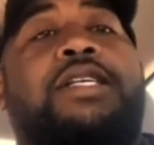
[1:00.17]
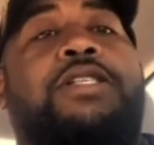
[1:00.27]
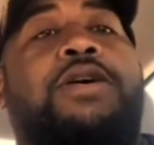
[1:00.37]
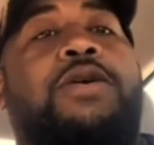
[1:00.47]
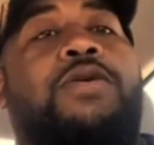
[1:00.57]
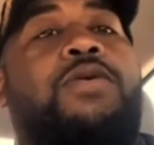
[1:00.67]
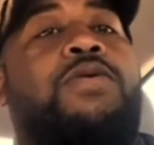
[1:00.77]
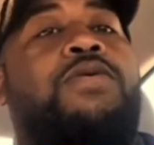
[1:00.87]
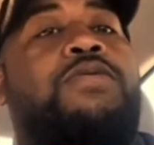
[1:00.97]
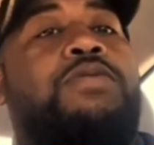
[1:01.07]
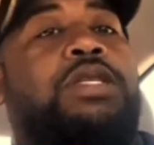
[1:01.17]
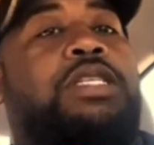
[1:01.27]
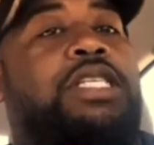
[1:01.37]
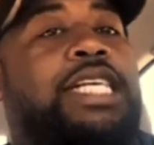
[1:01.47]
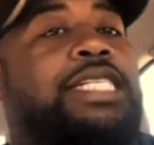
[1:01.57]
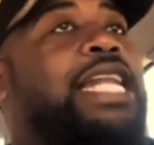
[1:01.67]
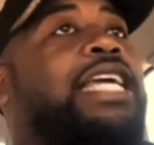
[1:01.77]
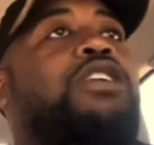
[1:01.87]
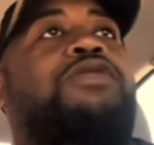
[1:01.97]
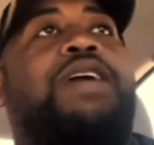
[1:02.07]
So just
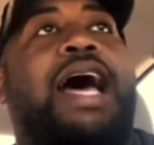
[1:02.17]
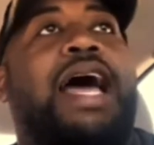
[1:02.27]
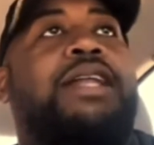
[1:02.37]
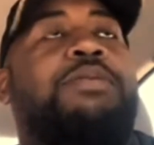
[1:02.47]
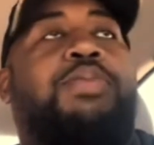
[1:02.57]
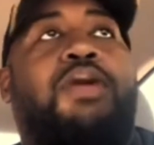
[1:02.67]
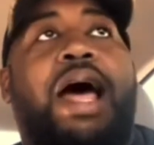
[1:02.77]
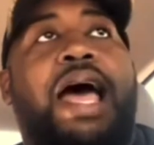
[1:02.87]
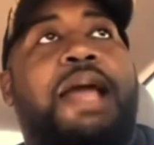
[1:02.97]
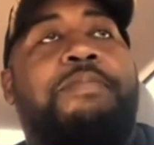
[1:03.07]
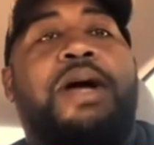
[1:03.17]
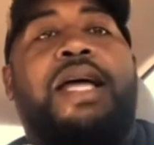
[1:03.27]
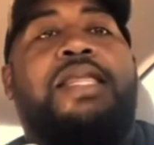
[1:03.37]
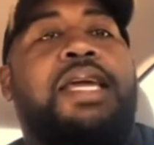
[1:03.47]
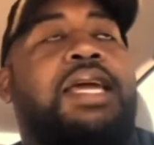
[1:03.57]
like you've got Pride Month